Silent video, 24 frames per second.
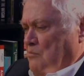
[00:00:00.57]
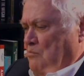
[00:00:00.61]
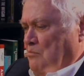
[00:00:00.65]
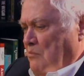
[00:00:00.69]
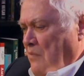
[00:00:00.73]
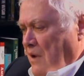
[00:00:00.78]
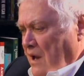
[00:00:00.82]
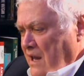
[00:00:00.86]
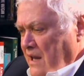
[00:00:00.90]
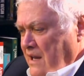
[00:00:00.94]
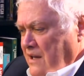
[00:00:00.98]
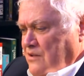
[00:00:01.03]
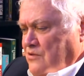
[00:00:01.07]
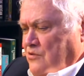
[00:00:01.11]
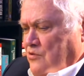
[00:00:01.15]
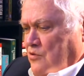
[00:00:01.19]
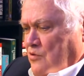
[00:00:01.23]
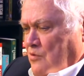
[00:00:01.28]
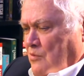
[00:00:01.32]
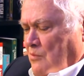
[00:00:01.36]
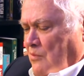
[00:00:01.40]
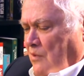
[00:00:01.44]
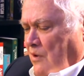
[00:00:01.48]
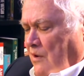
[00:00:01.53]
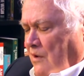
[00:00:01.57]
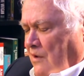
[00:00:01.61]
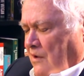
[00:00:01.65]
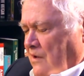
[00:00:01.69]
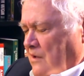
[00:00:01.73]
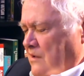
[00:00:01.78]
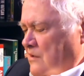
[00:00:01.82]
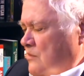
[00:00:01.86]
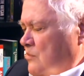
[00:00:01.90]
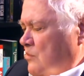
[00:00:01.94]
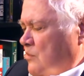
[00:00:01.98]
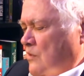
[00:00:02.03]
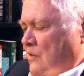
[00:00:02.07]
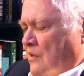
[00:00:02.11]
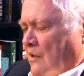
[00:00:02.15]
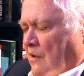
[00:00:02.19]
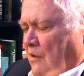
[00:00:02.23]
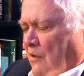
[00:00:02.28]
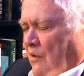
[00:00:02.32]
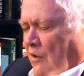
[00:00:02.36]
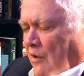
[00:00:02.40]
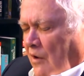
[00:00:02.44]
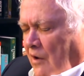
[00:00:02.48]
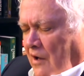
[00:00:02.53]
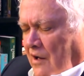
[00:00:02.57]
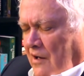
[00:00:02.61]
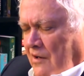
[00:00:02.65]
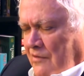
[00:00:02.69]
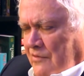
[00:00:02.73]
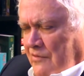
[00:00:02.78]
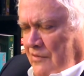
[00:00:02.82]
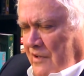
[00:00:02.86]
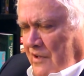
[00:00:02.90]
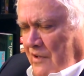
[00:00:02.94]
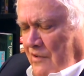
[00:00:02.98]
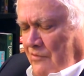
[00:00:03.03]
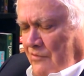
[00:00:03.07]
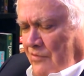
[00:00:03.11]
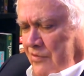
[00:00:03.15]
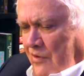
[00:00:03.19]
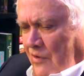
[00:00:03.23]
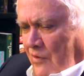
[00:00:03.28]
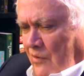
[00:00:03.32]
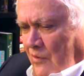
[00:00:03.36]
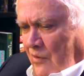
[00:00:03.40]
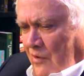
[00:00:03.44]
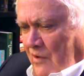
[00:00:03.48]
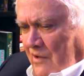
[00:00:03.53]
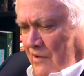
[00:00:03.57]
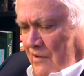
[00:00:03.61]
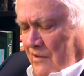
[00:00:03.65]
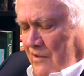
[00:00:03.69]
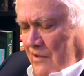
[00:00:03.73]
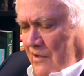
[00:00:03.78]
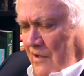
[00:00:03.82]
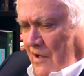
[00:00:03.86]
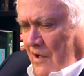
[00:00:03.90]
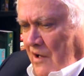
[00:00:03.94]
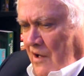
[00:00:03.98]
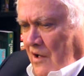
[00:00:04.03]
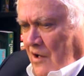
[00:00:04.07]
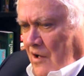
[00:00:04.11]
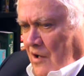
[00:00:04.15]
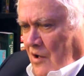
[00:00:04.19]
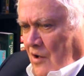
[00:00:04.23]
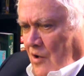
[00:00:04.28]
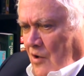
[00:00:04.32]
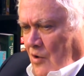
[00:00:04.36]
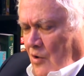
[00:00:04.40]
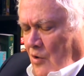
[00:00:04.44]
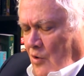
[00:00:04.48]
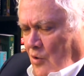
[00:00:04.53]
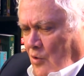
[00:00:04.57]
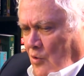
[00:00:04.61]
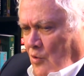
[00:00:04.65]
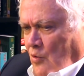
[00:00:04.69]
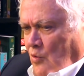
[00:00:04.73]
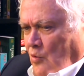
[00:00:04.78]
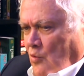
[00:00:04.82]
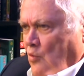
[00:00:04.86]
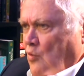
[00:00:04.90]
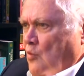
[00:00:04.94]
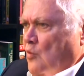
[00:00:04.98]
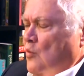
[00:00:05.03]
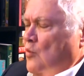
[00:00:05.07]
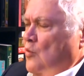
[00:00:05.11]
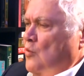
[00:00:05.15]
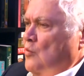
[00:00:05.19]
major minds with a lot of influence who.